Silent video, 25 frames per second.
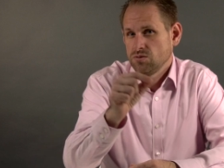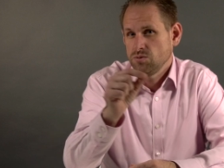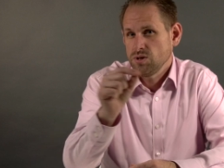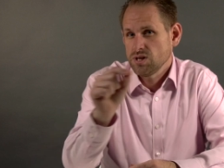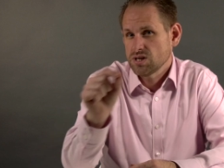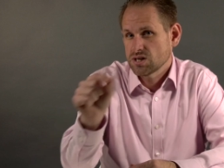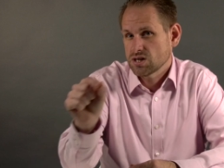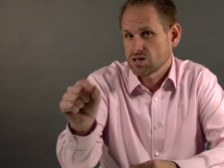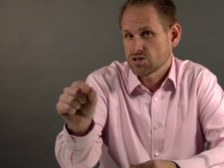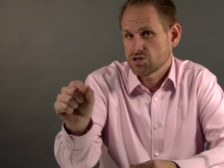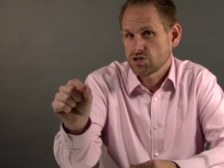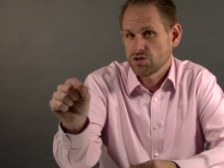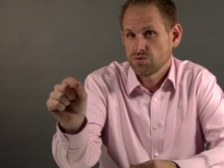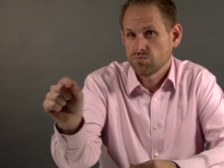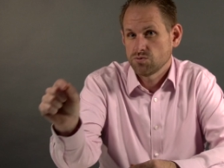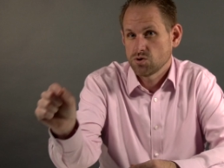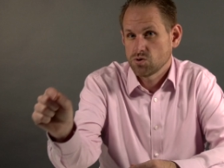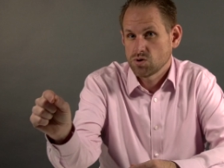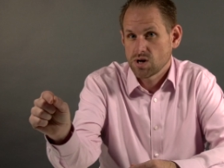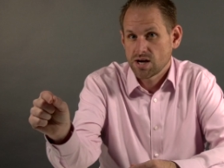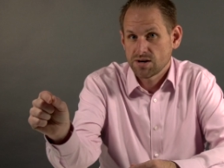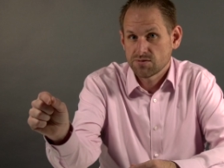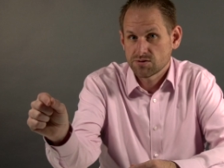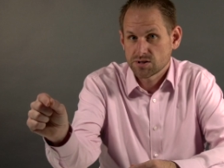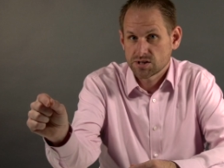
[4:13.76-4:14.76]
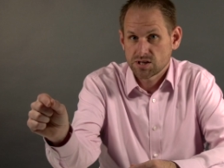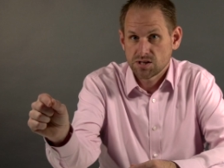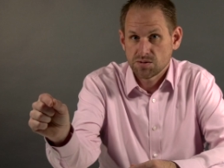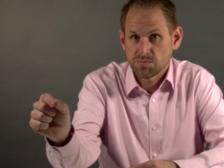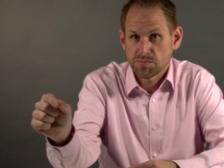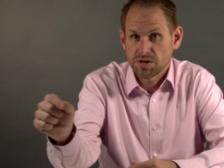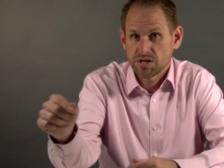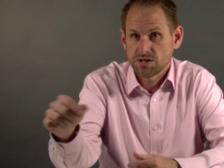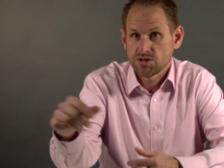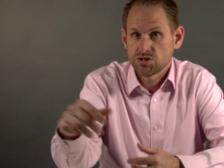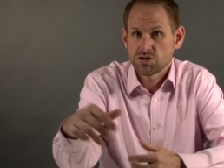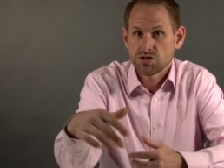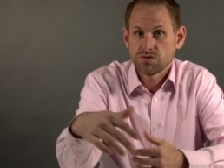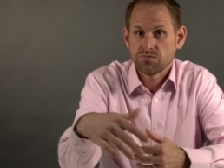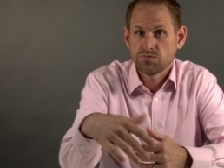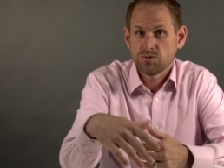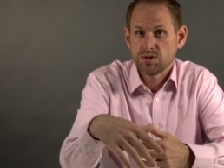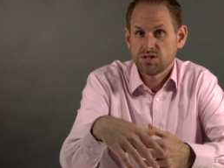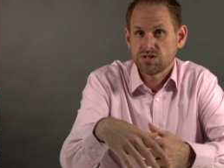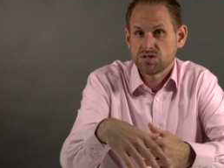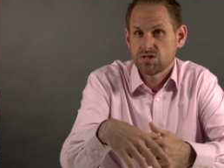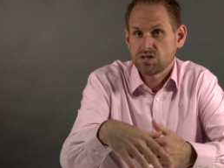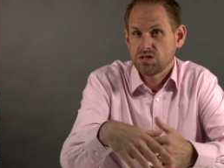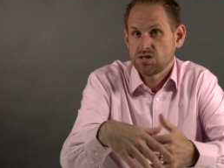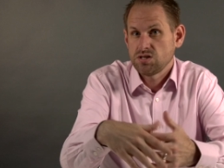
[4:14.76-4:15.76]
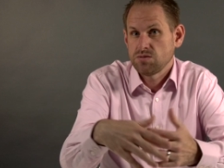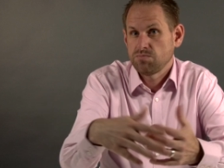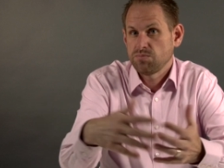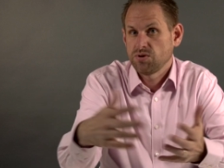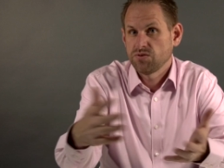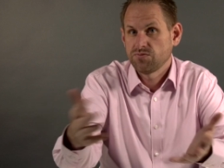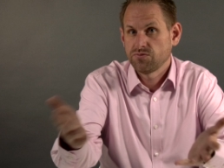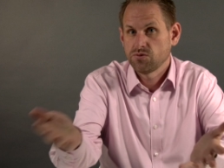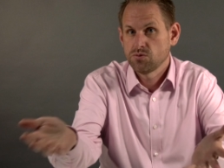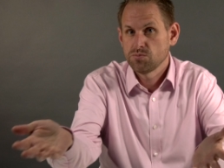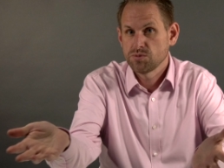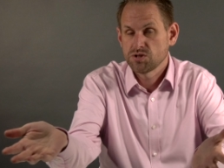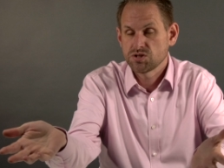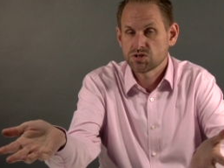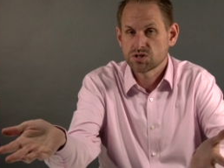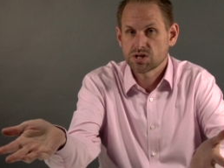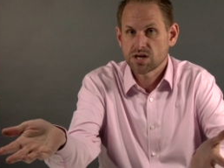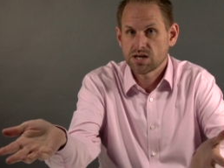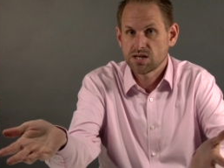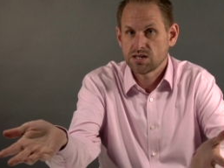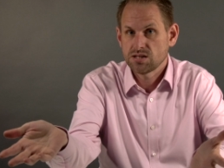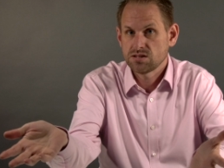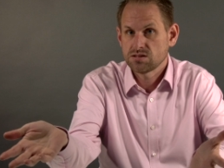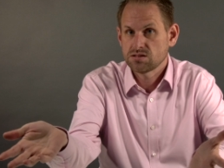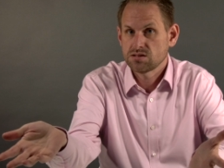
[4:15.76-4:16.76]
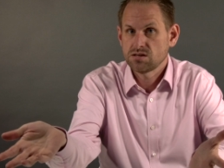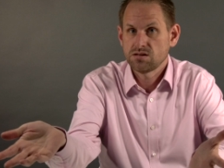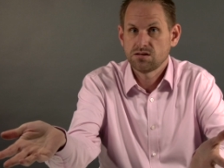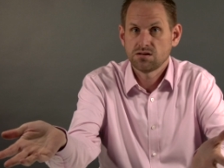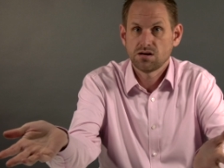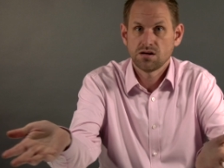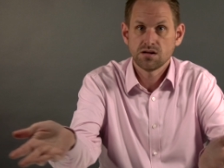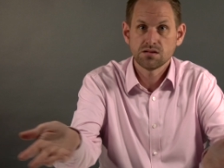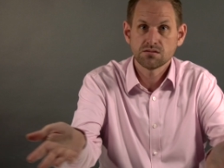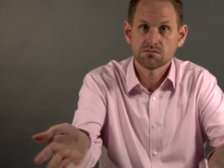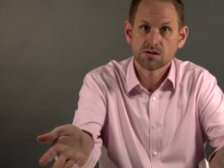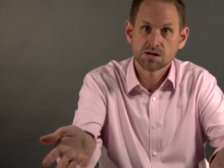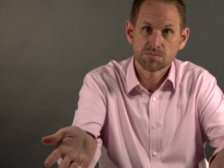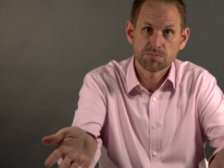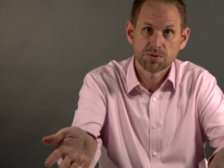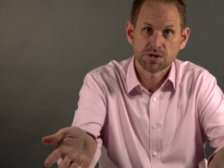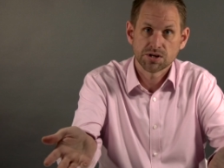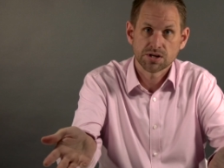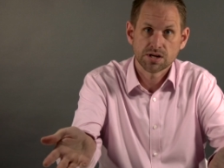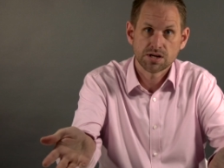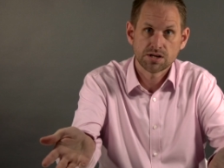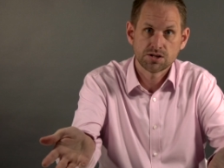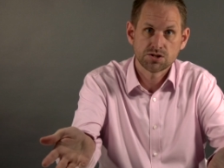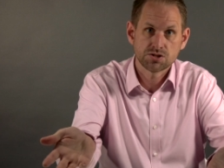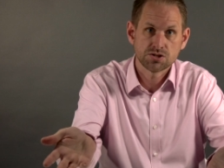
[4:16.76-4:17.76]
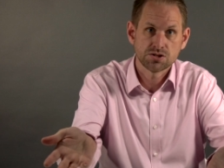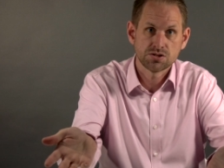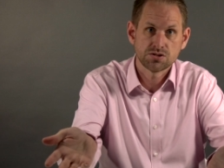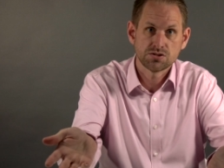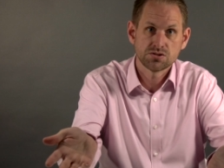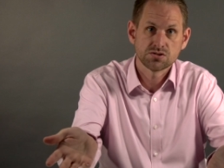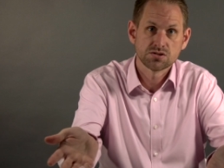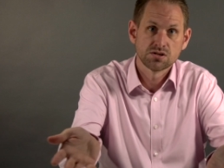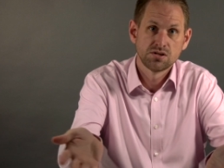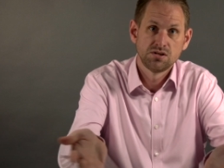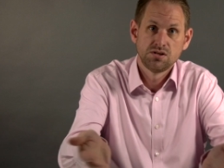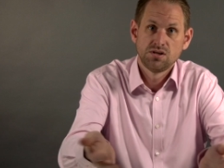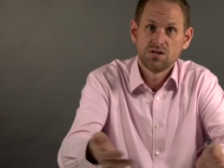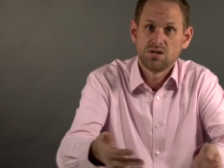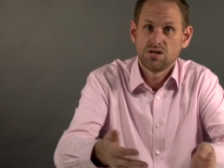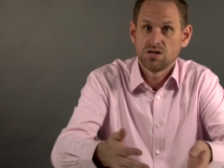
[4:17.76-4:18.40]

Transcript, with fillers: Now we could actually rule out Geekbench if we see performance gains in other applications,